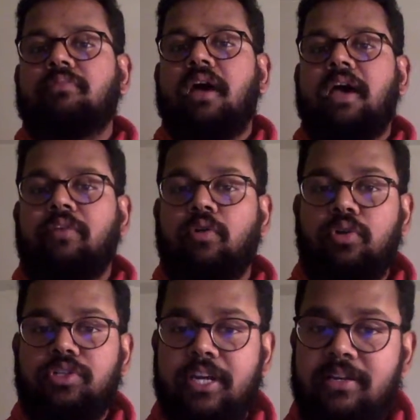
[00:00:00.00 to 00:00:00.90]
I have a
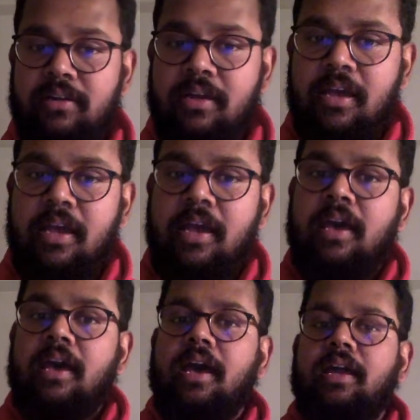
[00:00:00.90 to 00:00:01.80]
gold chain,
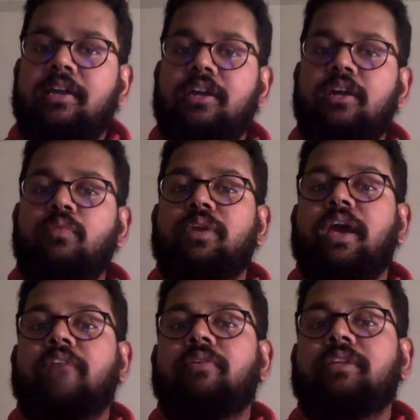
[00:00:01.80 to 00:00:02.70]
and here we
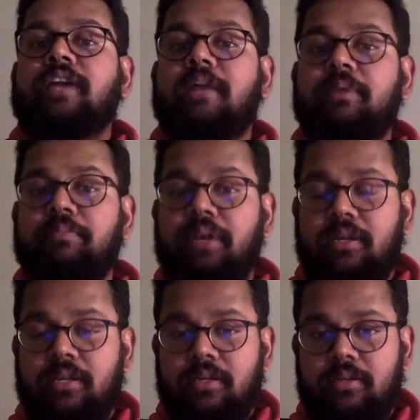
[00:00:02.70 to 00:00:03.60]
have a diamond
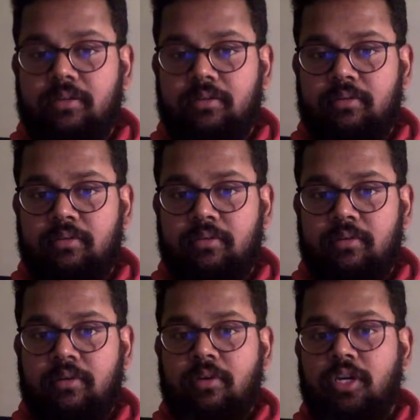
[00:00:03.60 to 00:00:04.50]
pendant.
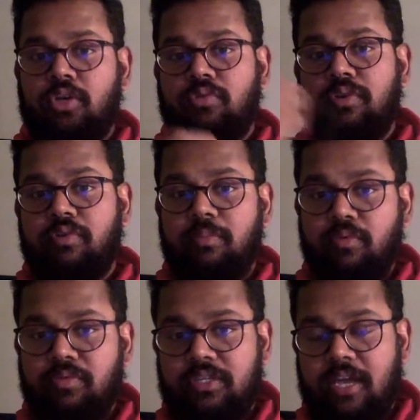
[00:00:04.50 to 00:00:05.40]
You would
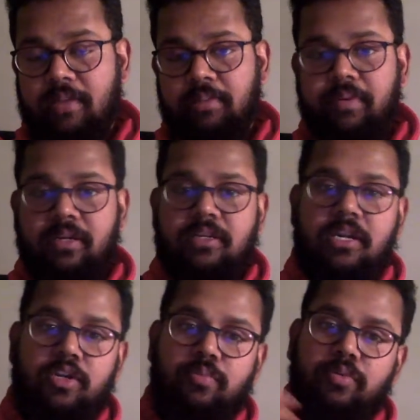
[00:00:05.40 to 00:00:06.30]
remove this diamond pendant
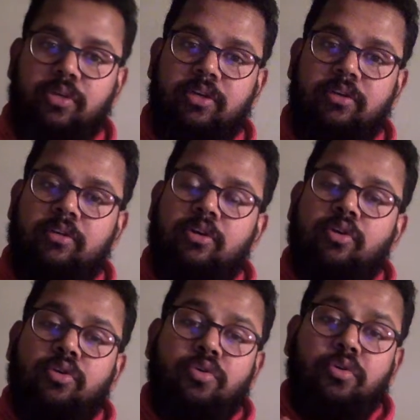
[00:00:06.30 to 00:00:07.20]
and you put a
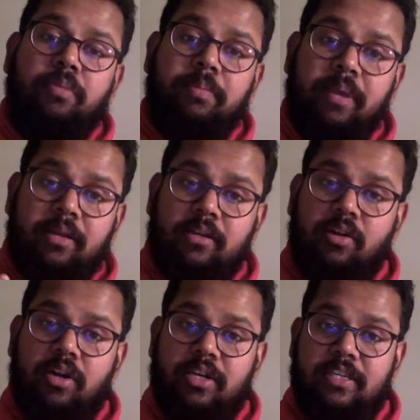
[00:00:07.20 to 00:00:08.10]
ruby pendant
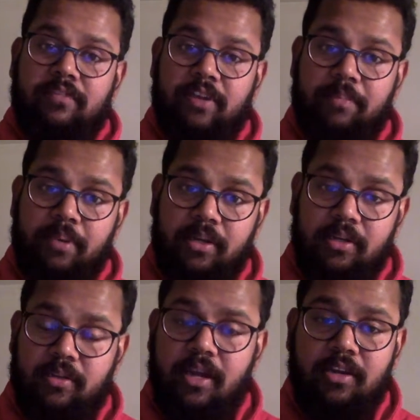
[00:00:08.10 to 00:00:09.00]
or a sapphire
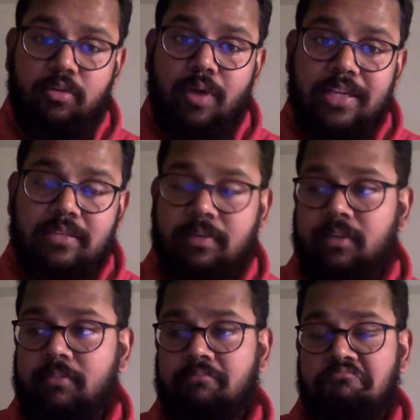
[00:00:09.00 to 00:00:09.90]
pendant, and you ask
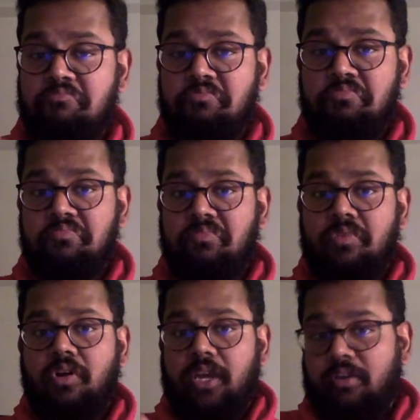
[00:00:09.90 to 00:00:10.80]
me,
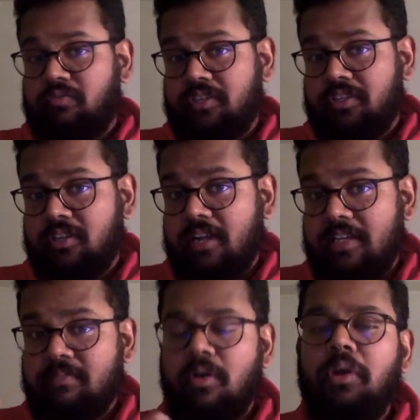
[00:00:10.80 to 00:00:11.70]
okay, if you still
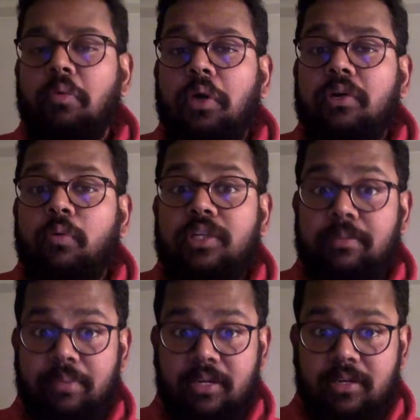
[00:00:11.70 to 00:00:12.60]
ask me, okay, what's the
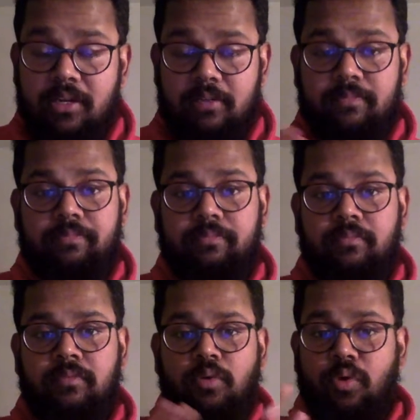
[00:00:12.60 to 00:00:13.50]
big deal?
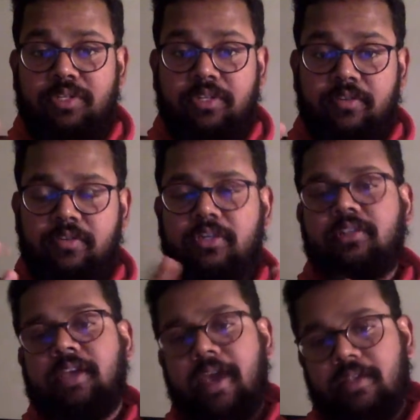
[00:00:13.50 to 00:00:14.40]
What's the
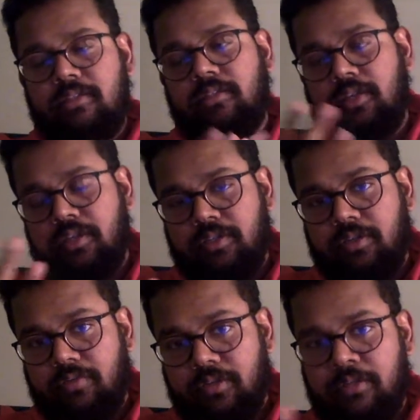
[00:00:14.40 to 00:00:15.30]
difference? Yes, there is a
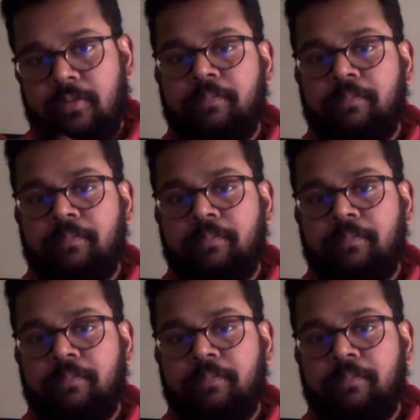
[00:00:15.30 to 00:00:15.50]
difference.